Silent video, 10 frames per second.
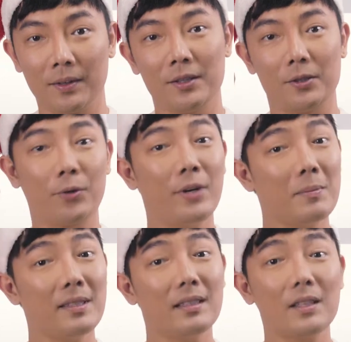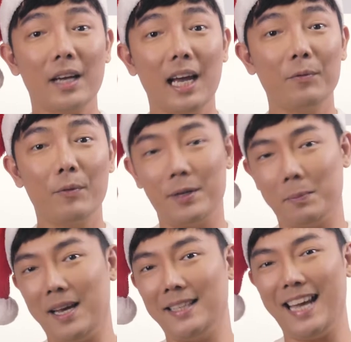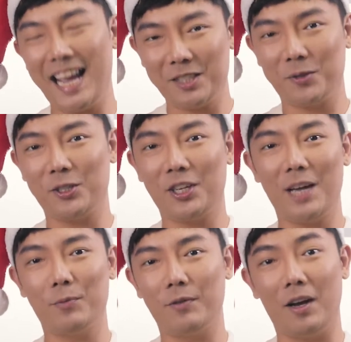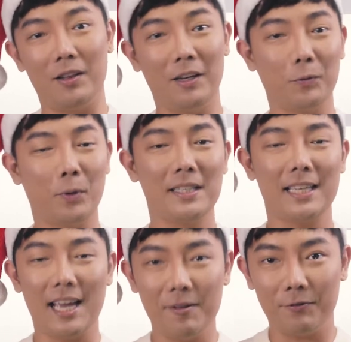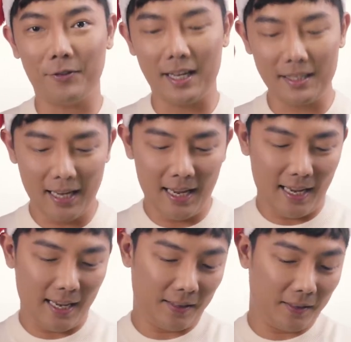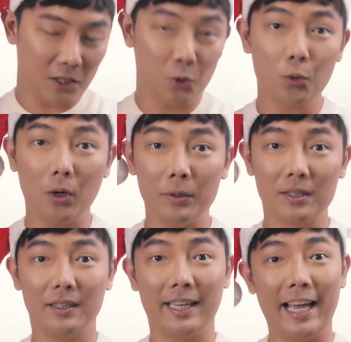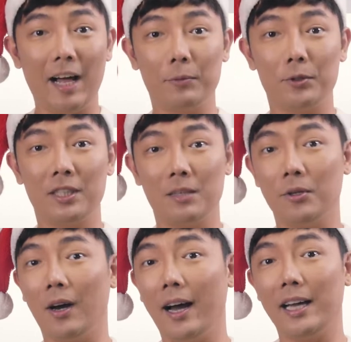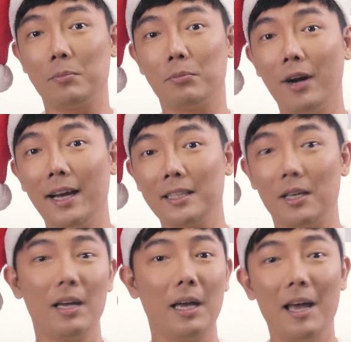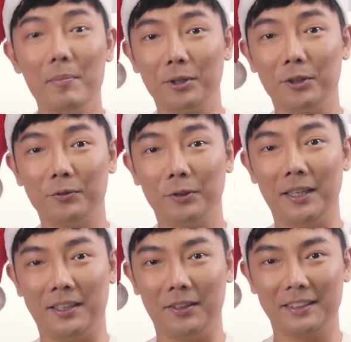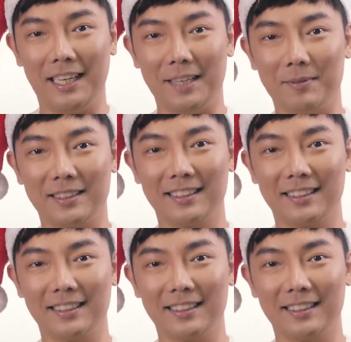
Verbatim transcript: So Christmas is a time we spend extra time with our loved ones and friends and this duo is going to help you keep your eyes bright and beautiful at all times.